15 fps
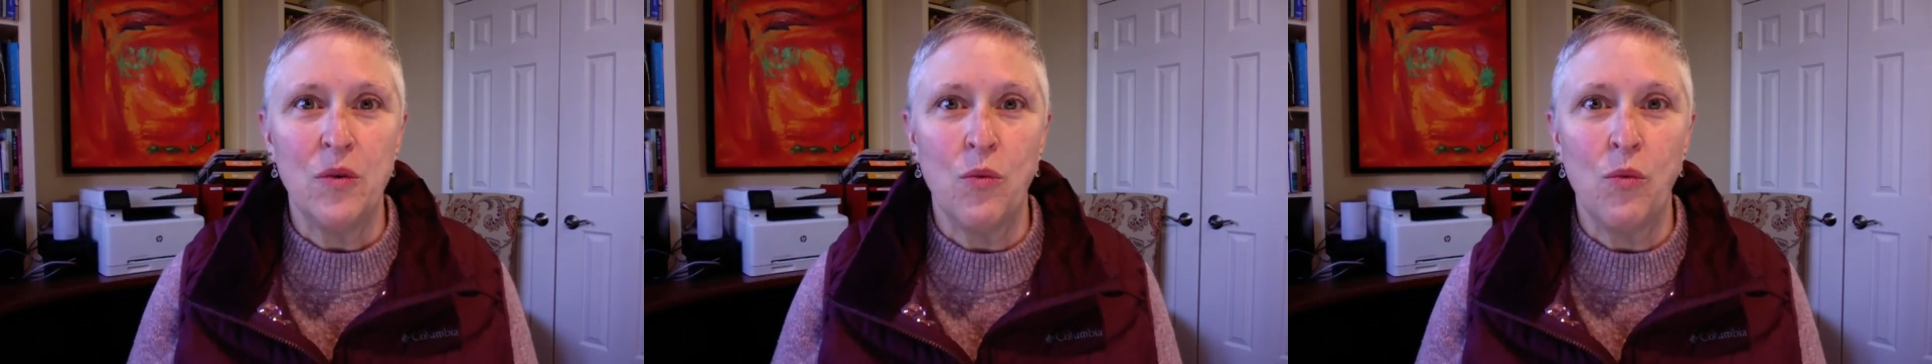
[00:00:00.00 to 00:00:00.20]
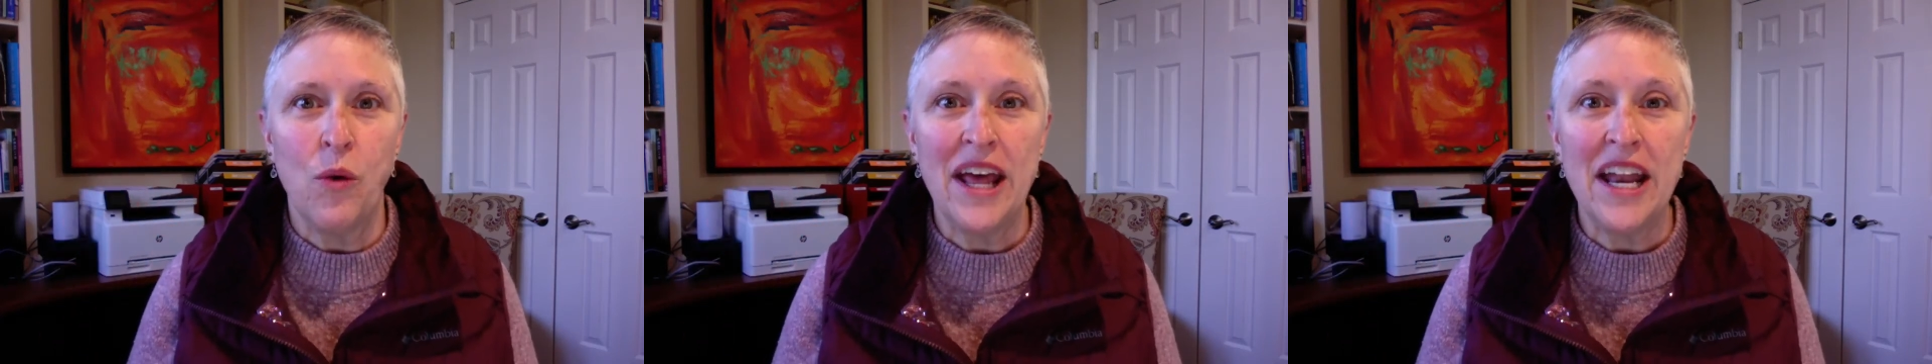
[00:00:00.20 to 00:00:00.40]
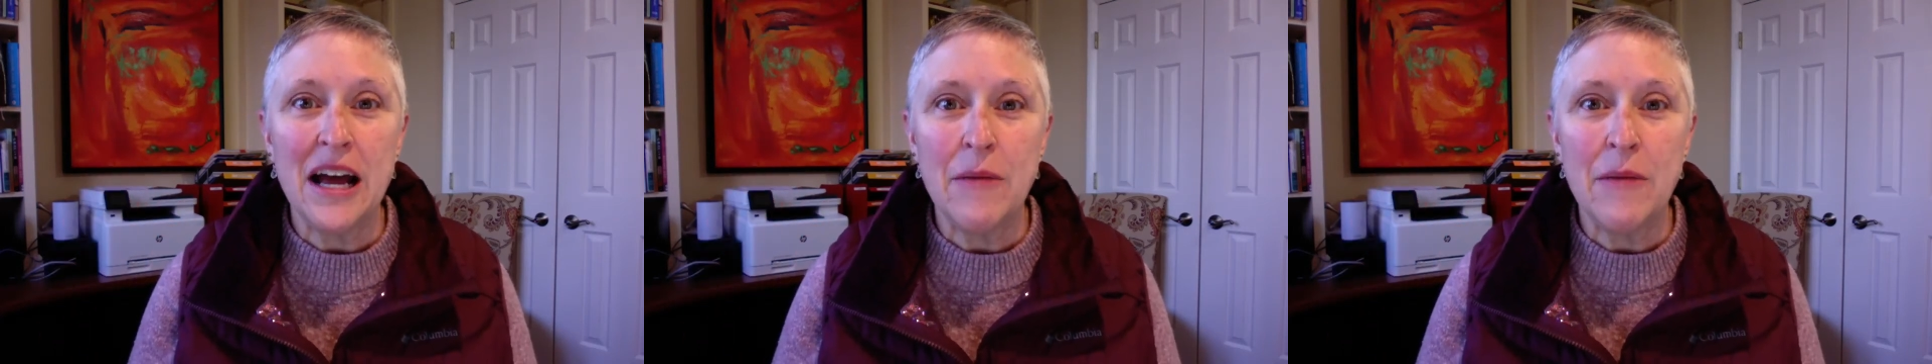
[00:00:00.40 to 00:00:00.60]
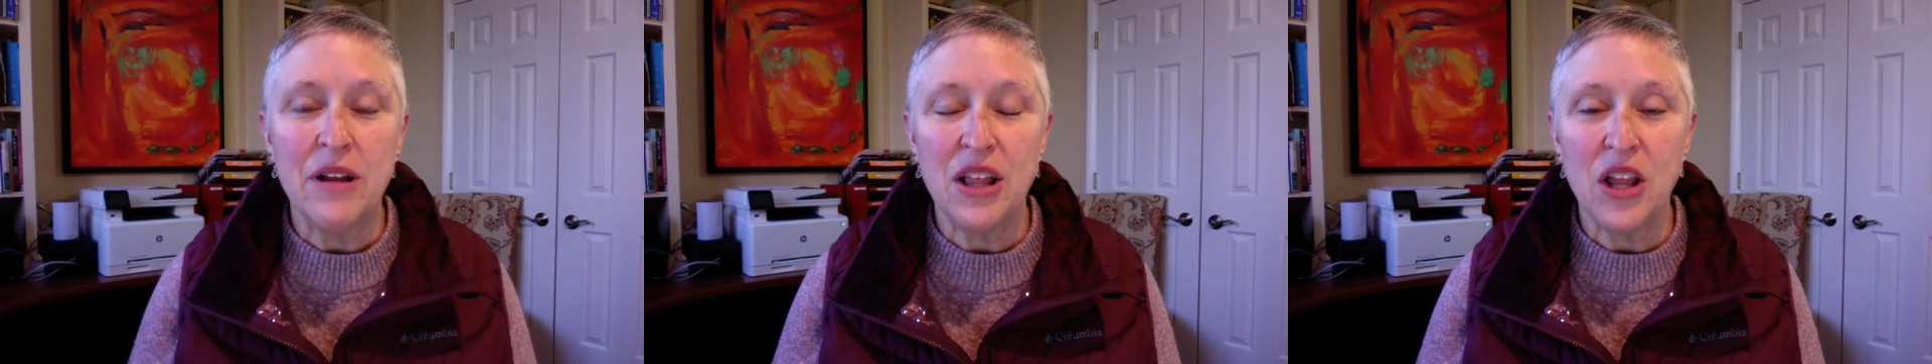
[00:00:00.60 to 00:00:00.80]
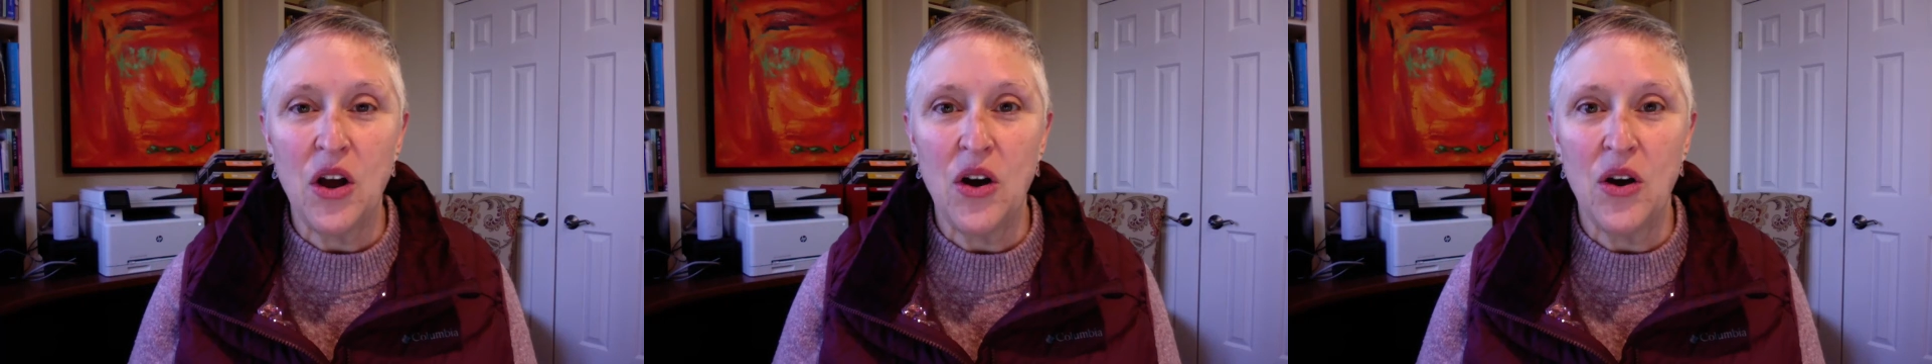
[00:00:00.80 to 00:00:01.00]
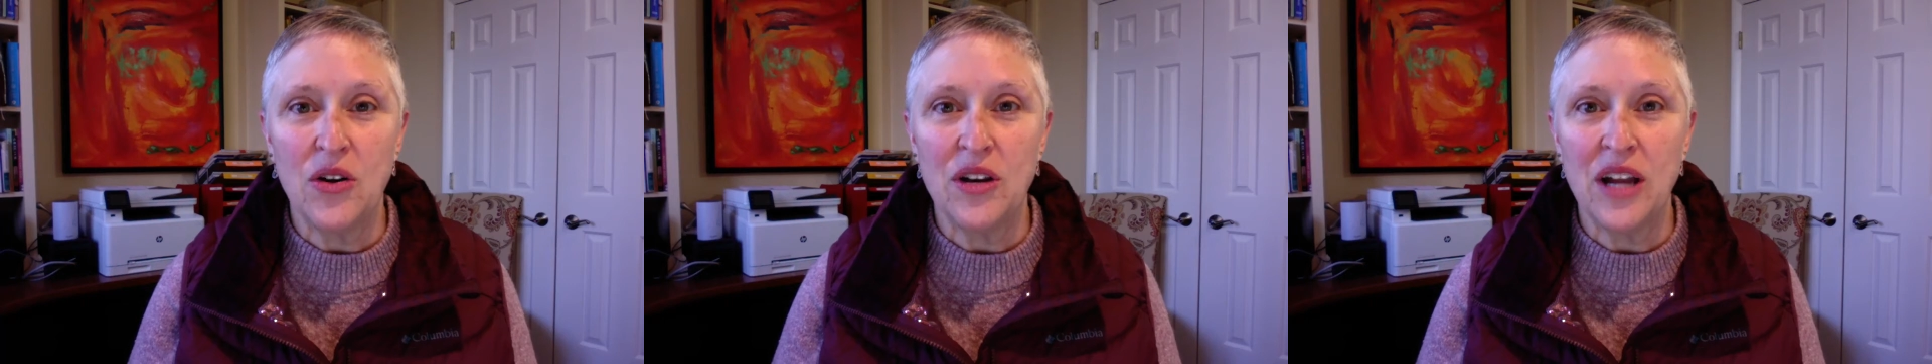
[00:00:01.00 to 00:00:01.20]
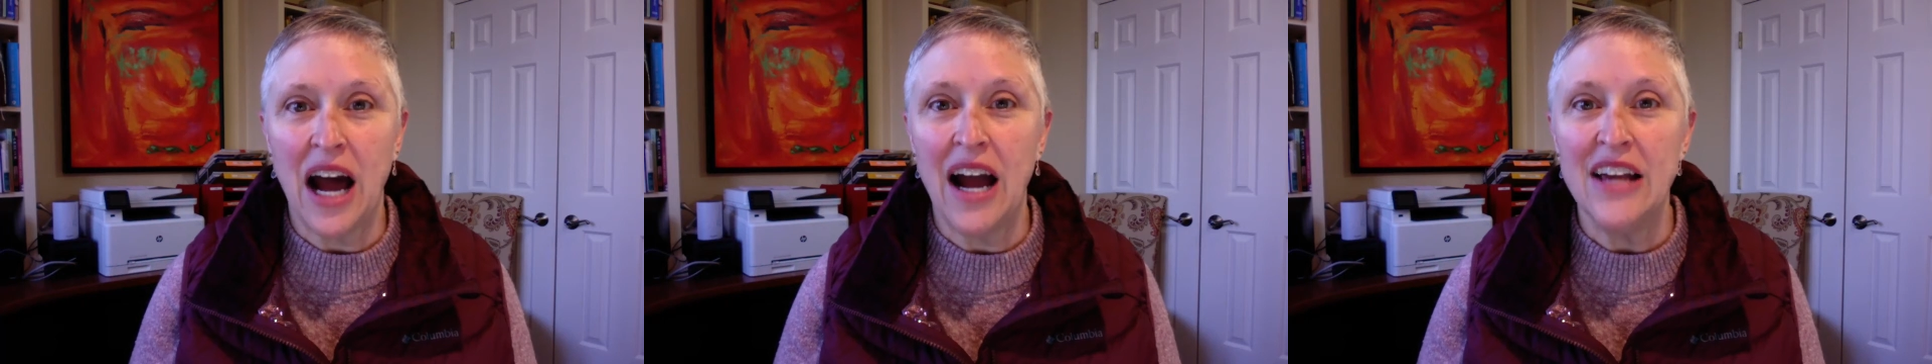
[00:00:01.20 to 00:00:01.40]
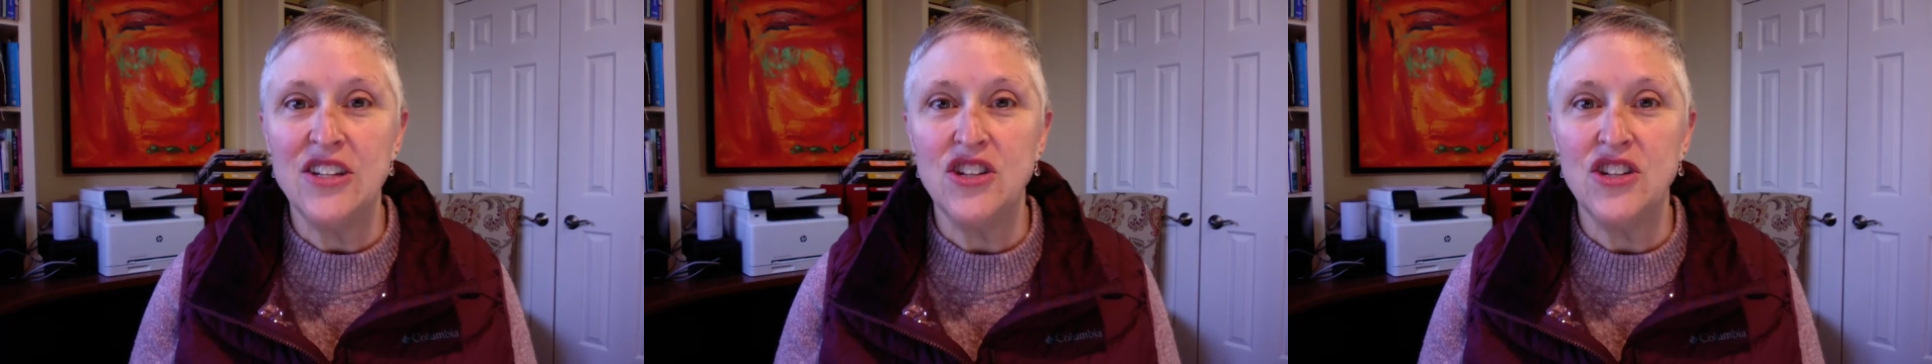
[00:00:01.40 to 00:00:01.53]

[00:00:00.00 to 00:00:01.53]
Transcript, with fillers: when I'm alone, I